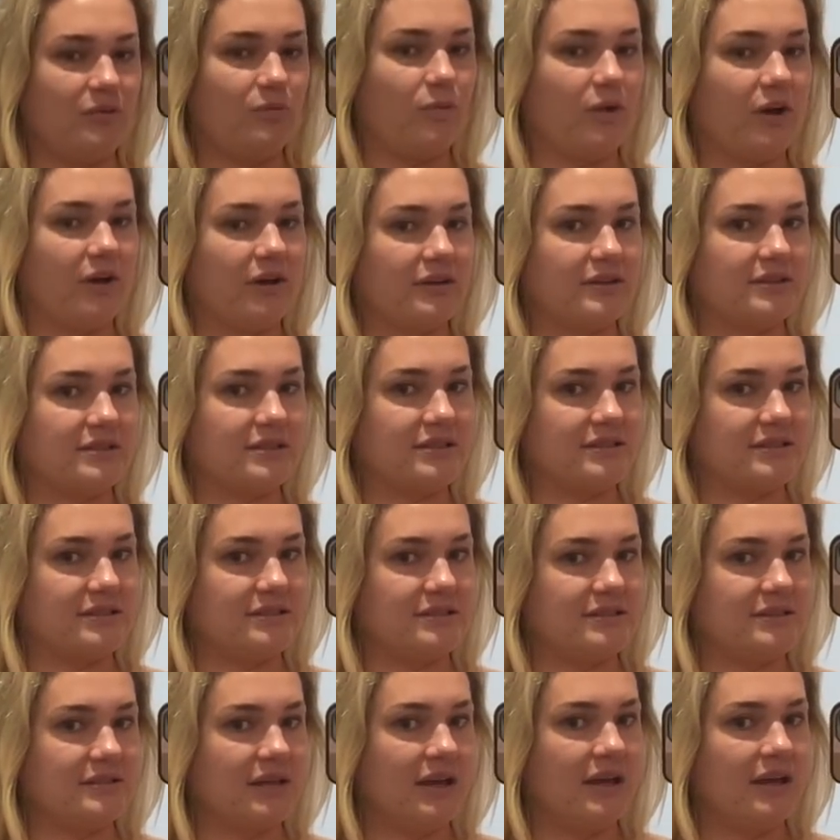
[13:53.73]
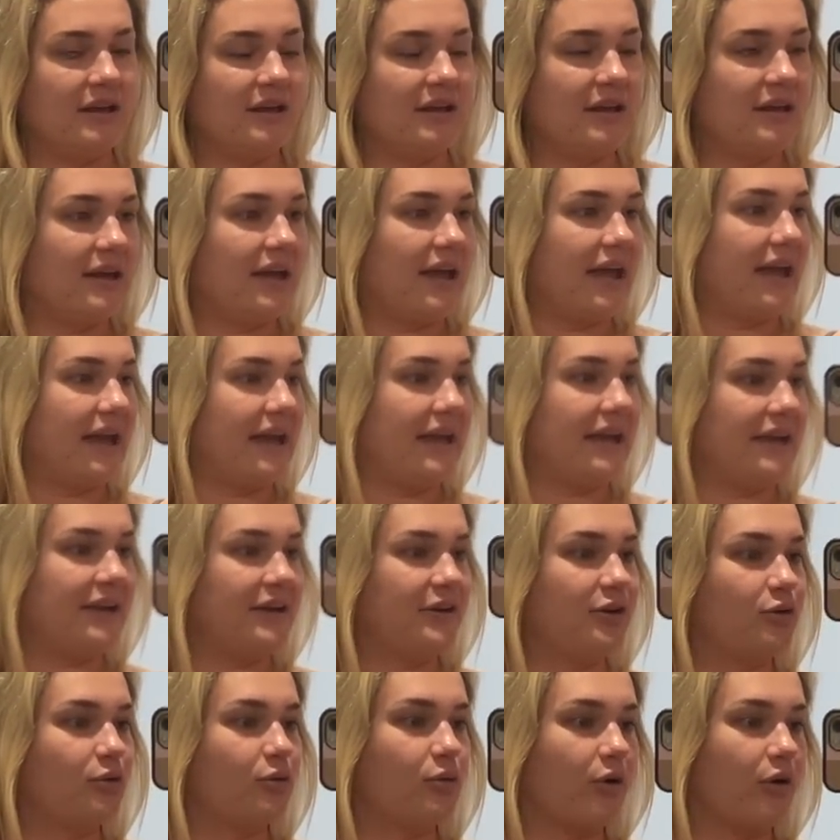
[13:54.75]
wearing just a
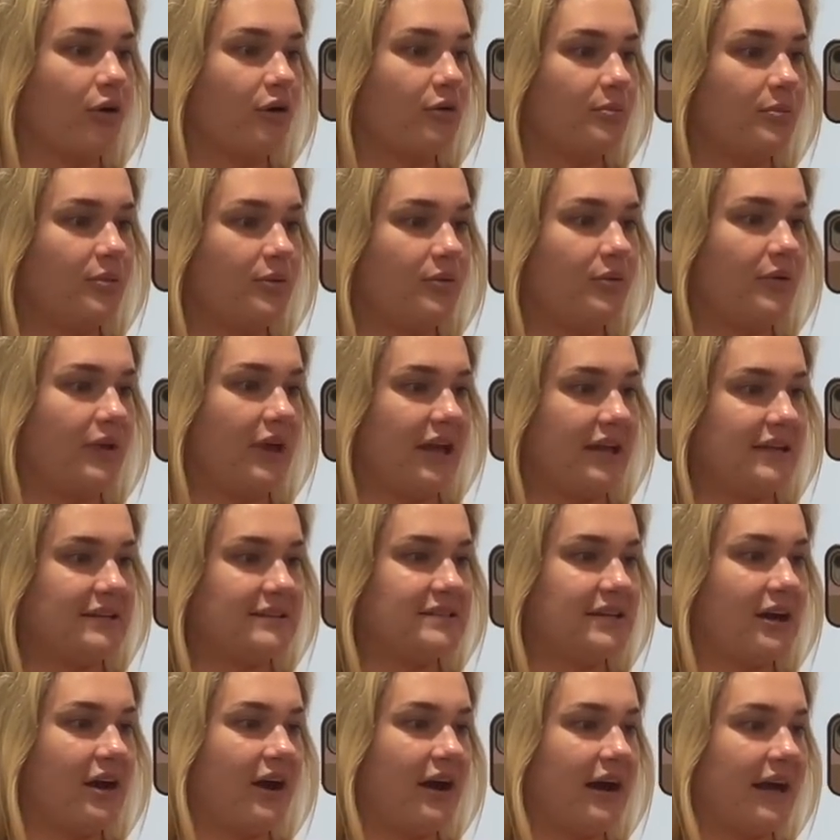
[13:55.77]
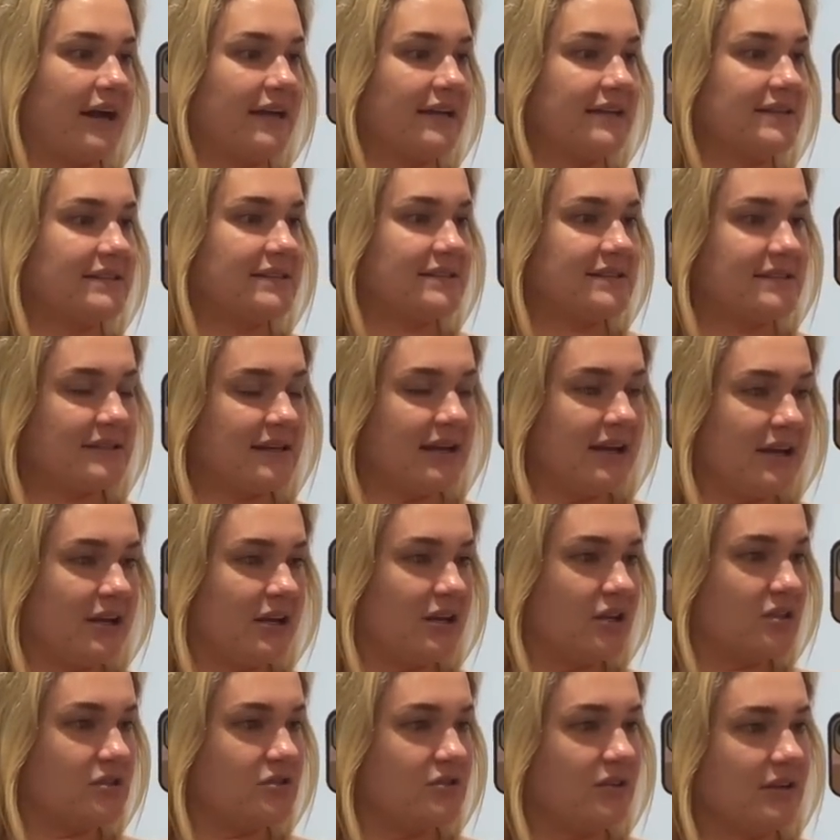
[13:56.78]
crop and tights.
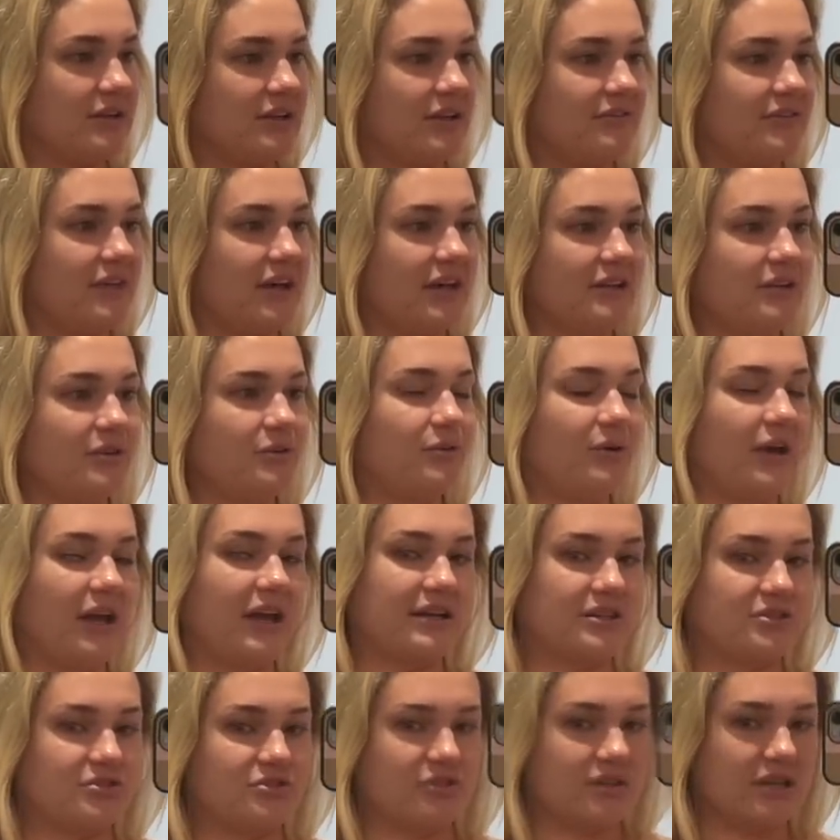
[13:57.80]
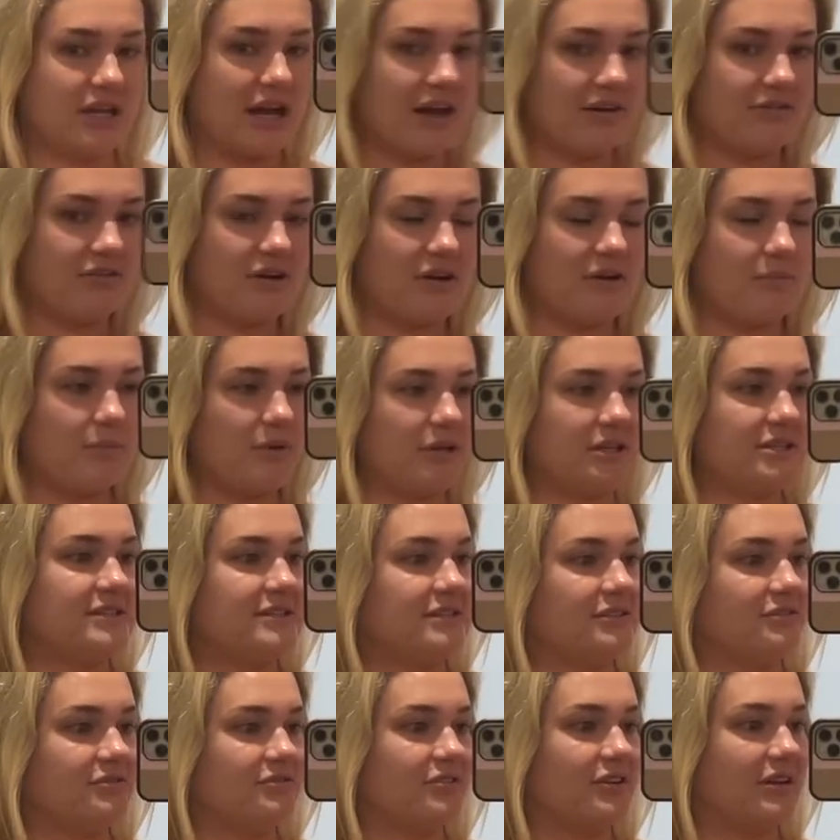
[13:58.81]
So I love that little extra cover, but
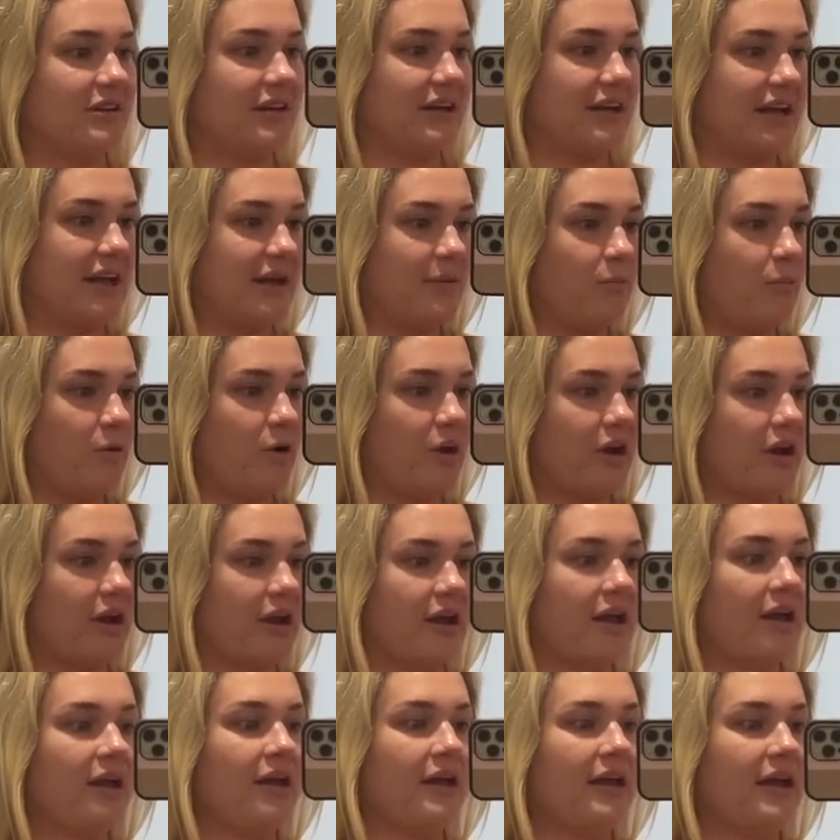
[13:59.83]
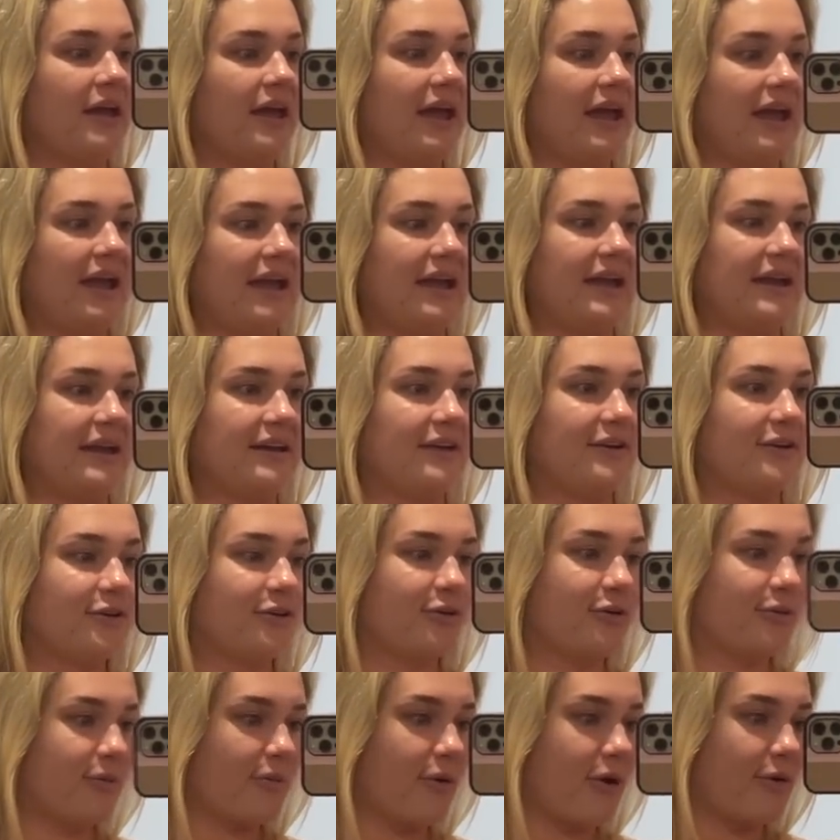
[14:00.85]
still feel like I'm wearing a
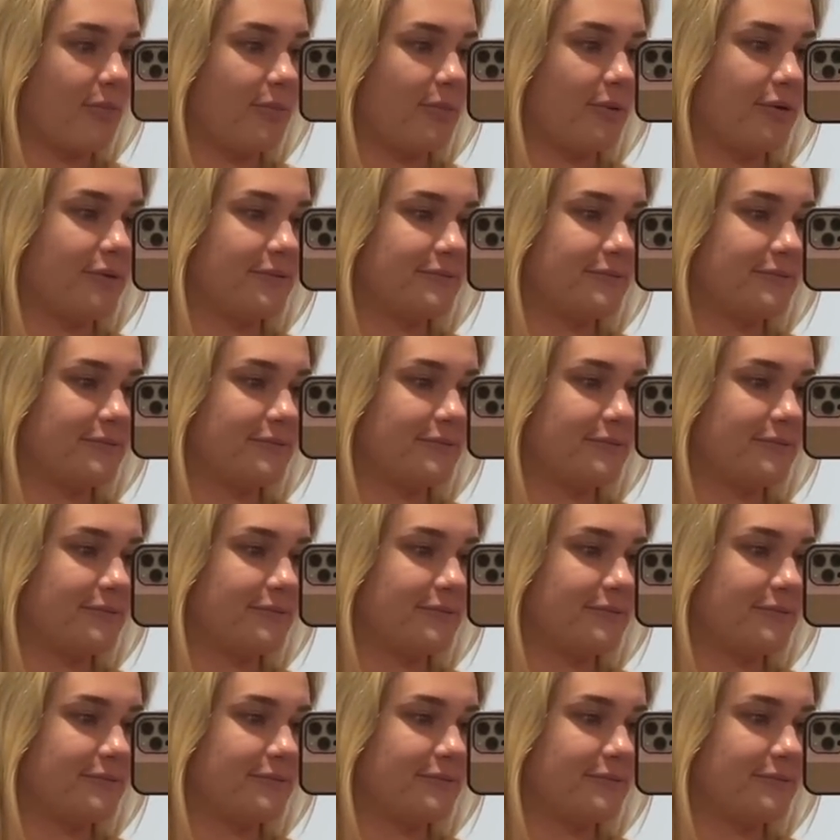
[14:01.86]
crop.